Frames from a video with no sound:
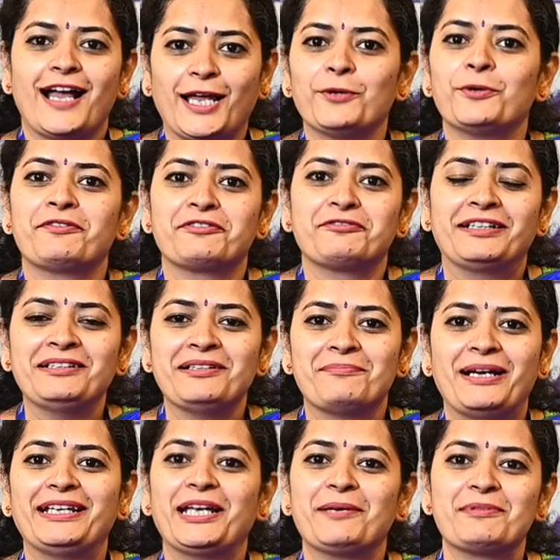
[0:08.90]
Hello everyone,
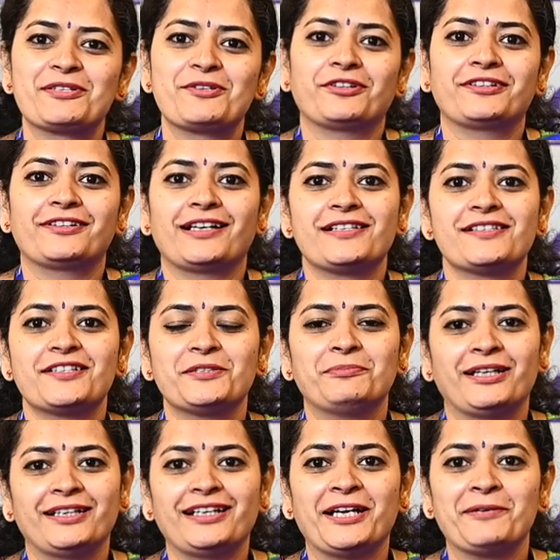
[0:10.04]
my name is Dr. Anjali
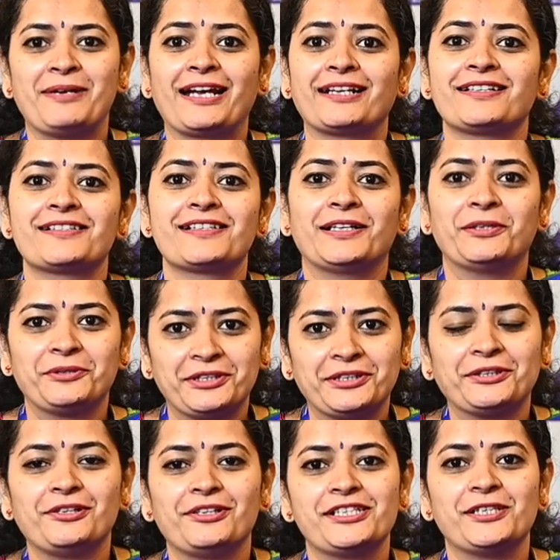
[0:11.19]
Bhatt. I practice
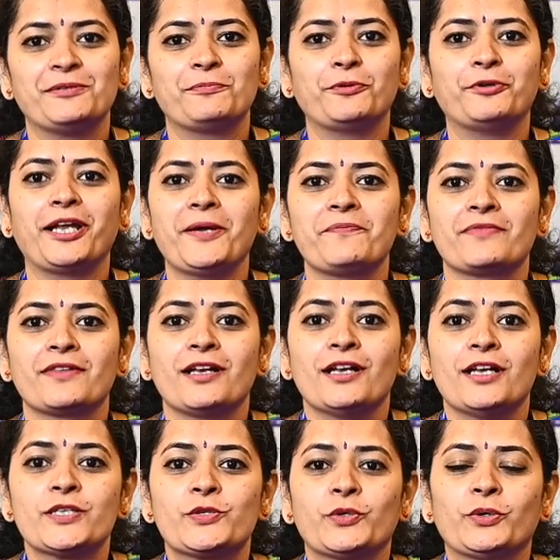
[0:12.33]
endocrinology in Pune.
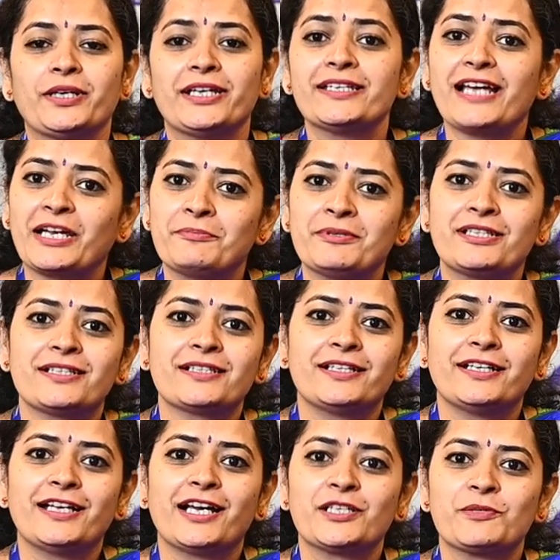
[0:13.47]
So in Diabetes
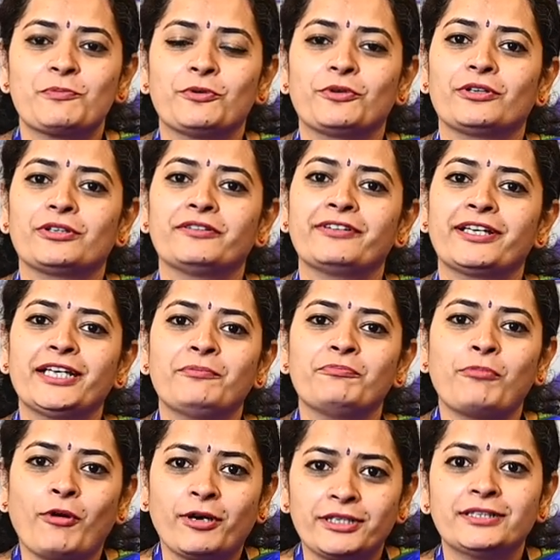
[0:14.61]
India, I spoke on a very
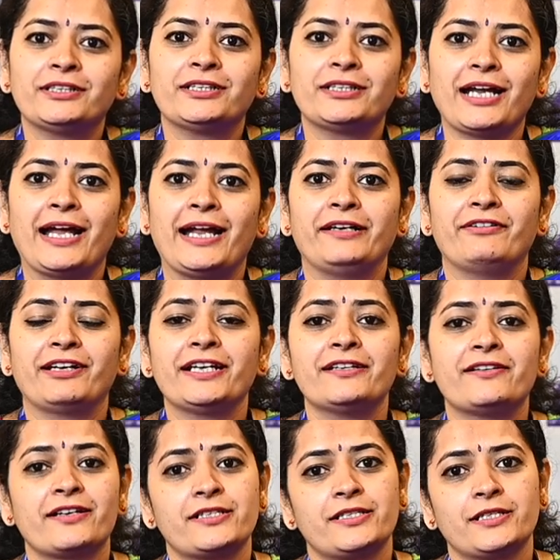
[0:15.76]
important and very
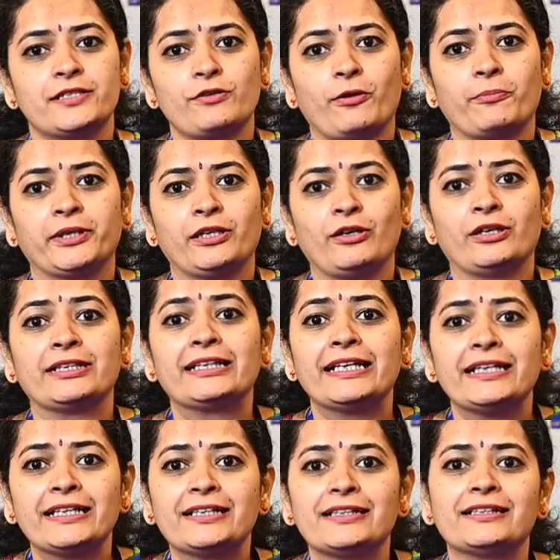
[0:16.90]
interesting topic on
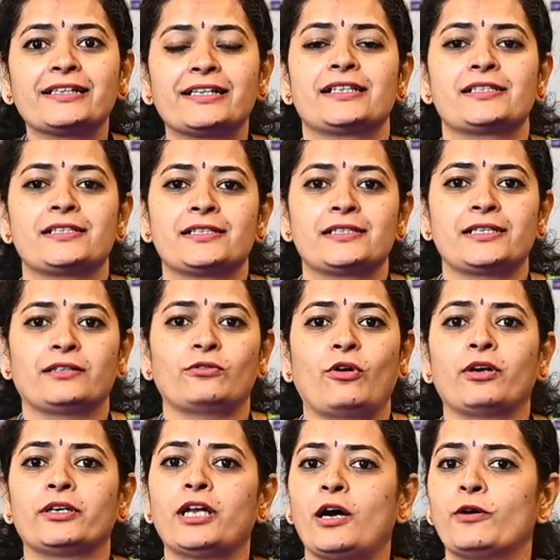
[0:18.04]
clinical cases and
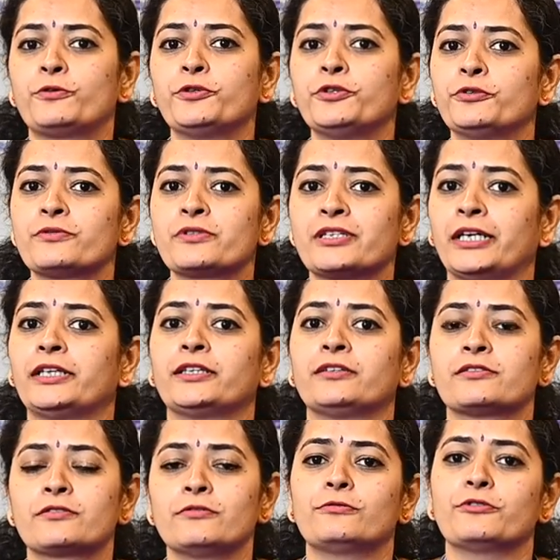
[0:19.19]
on how to use
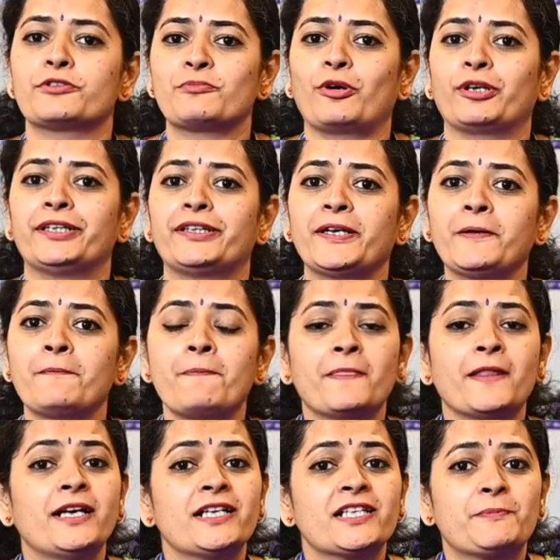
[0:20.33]
continuous glucose monitoring,
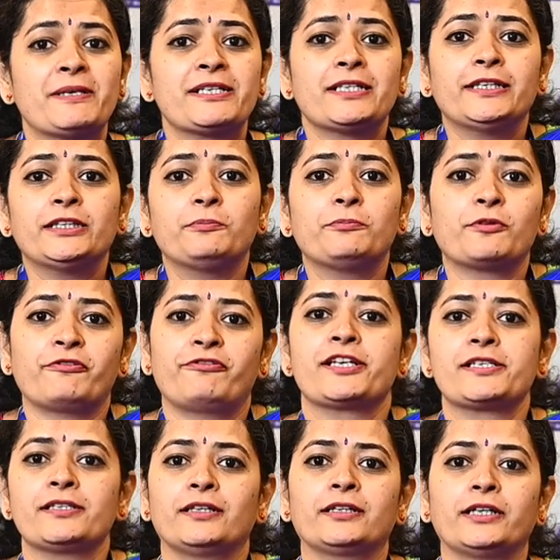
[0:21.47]
especially the
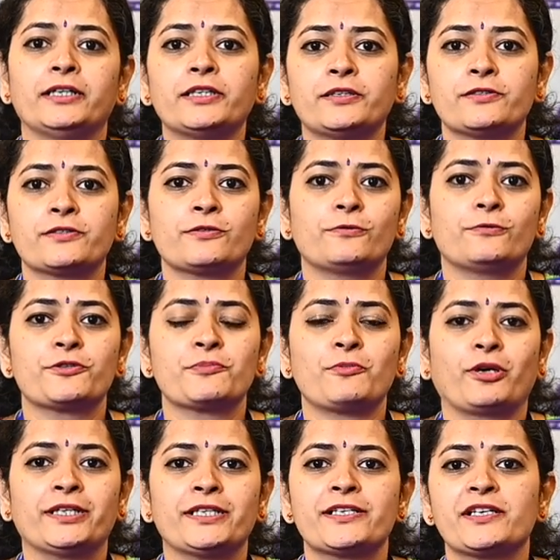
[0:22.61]
professional continuous glucose
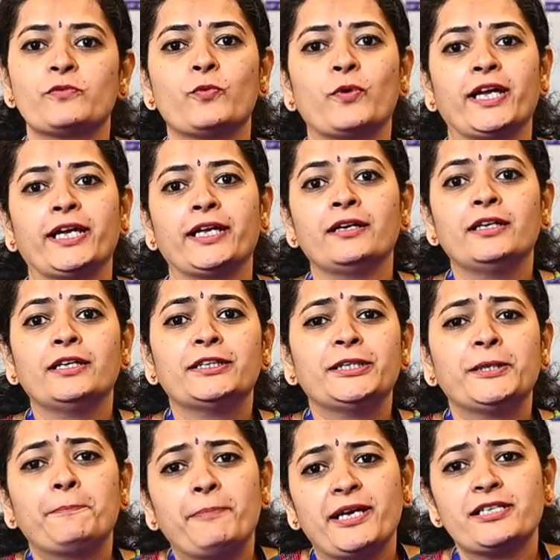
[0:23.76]
monitoring where
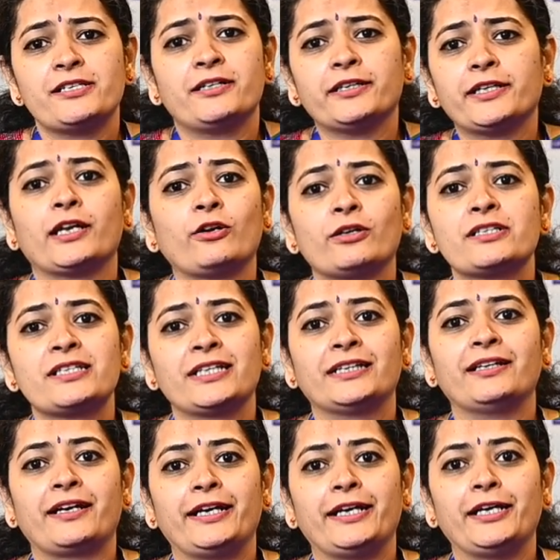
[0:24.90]
the patient cannot see
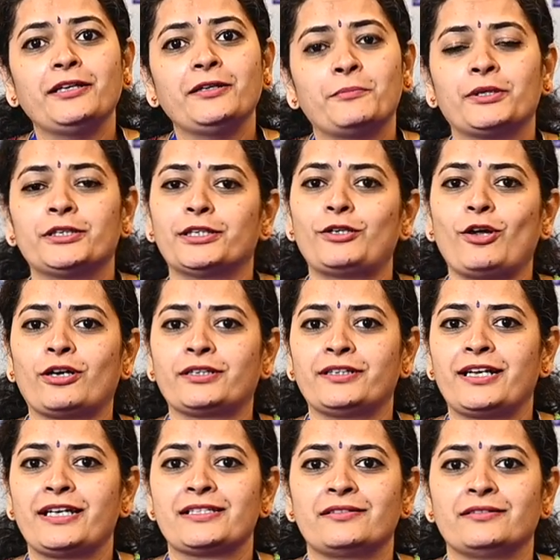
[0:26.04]
the reading, but the doctor
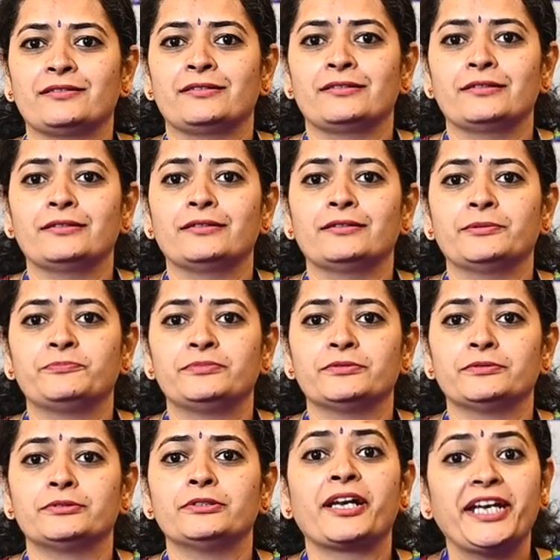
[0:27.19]
as
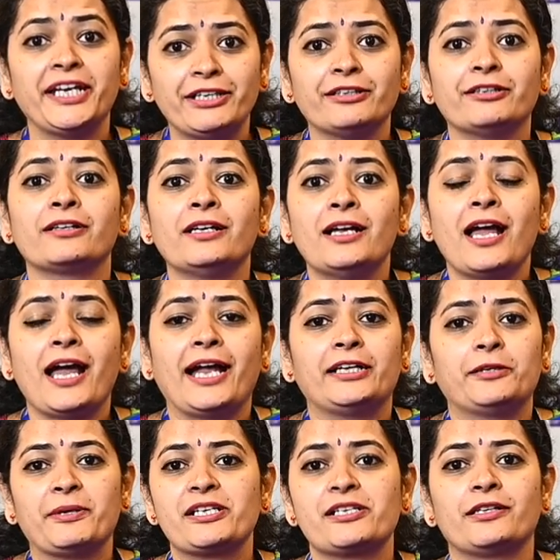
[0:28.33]
the reader, and
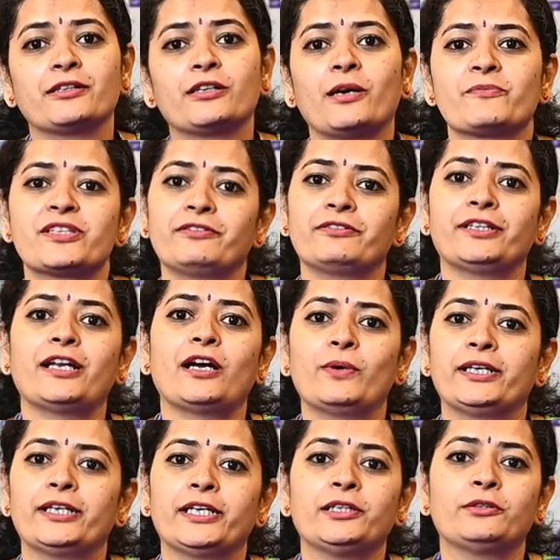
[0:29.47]
the patient comes every now
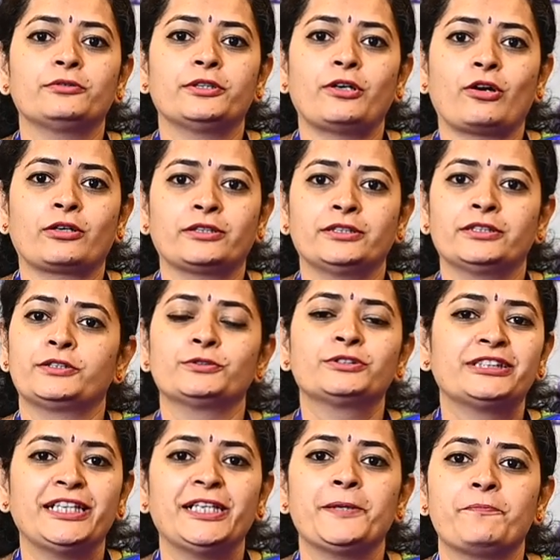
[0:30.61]
and then to the doctor to
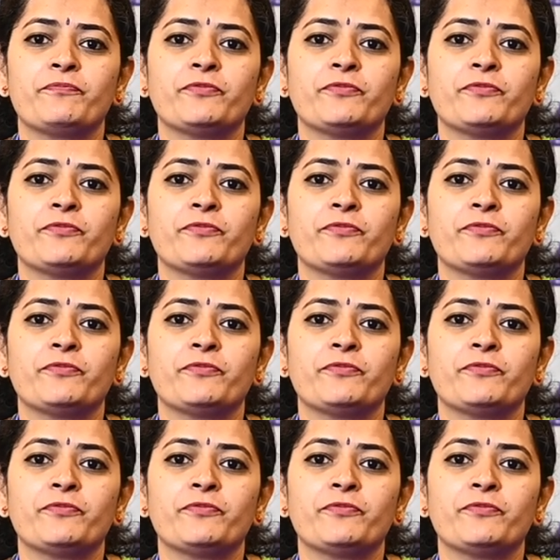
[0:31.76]
see